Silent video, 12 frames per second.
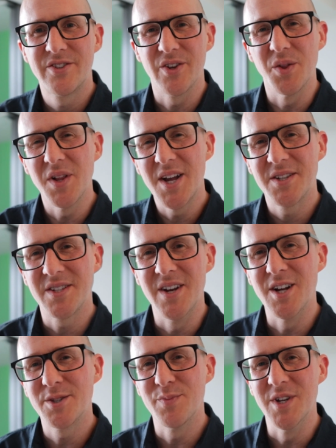So the latest
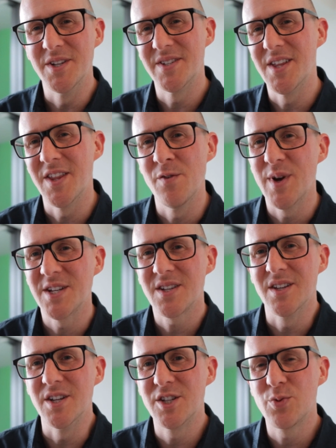announcement is that they've
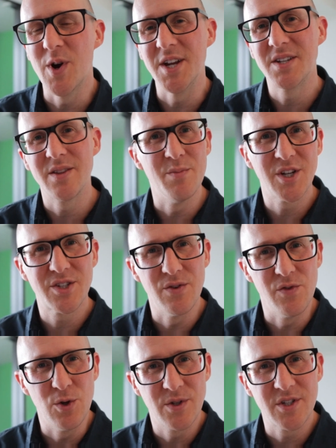basically tweaked the mix
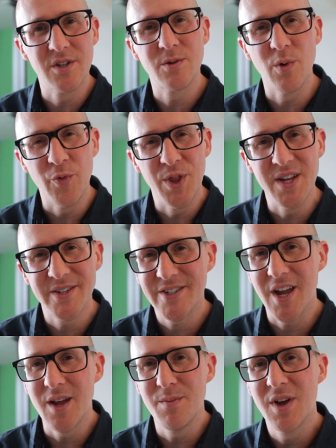of uses within their
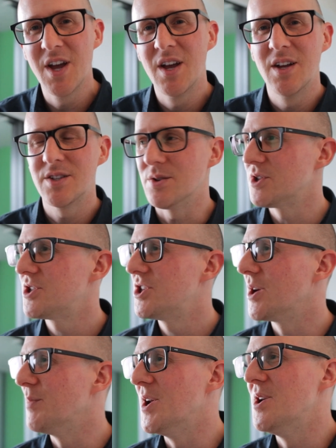scheme. So I'll just
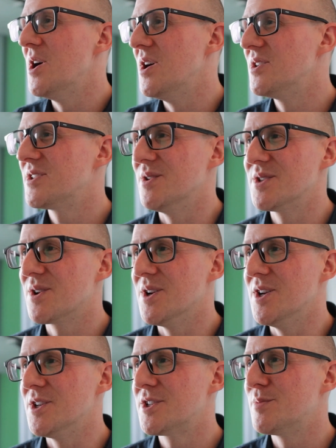check my notes. So it's
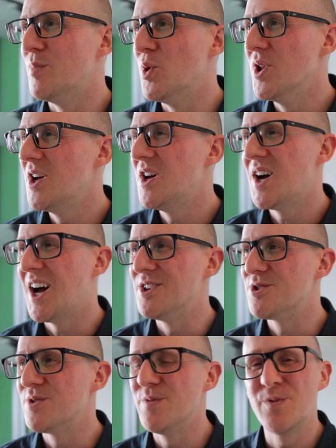got a smaller
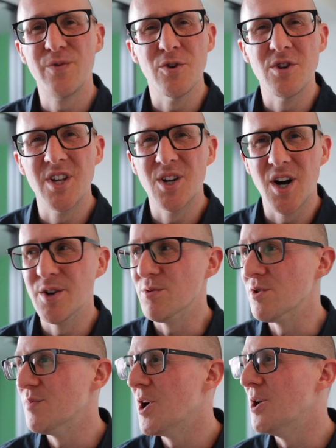139
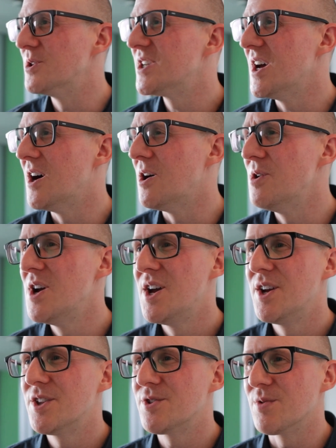room hotel,
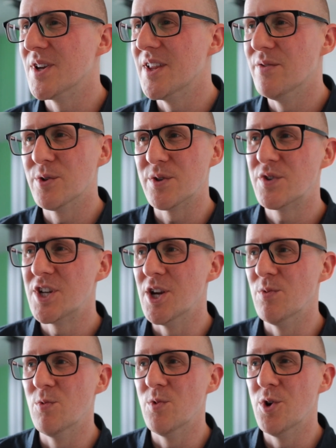3 levels of
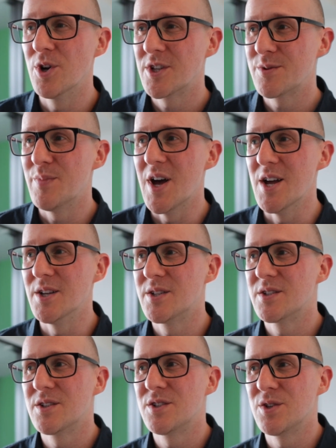shared
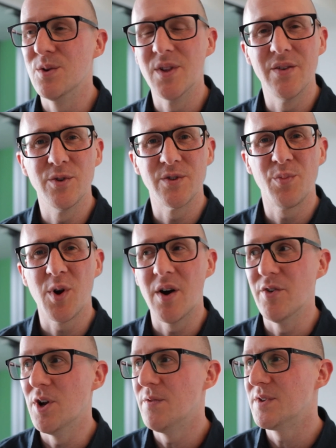workspace, 2 levels of
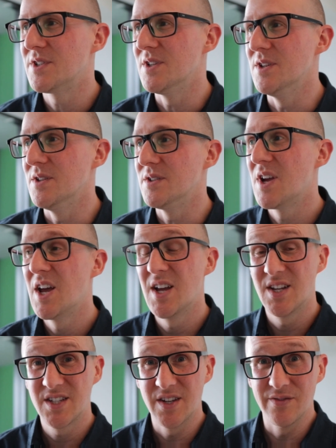private offices,
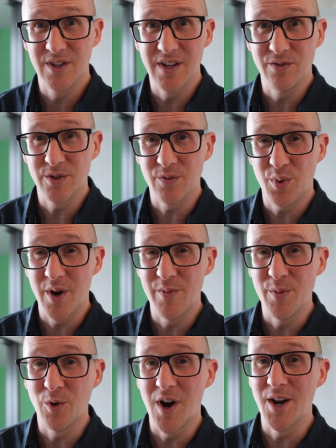7 levels of
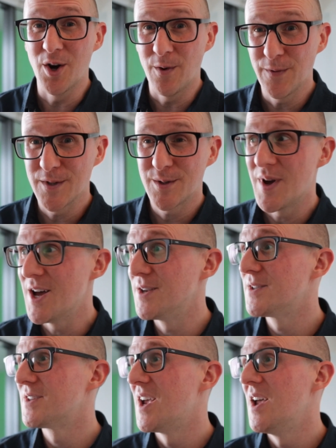premium grade office
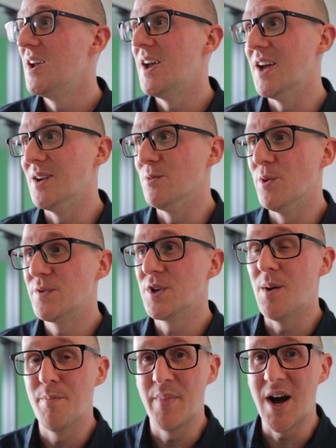space, and a
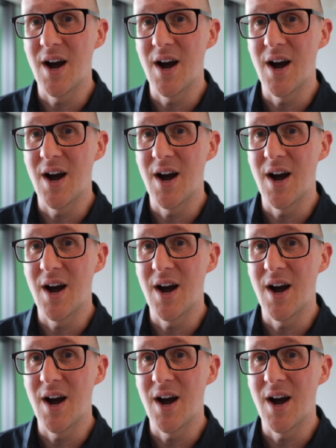rooftop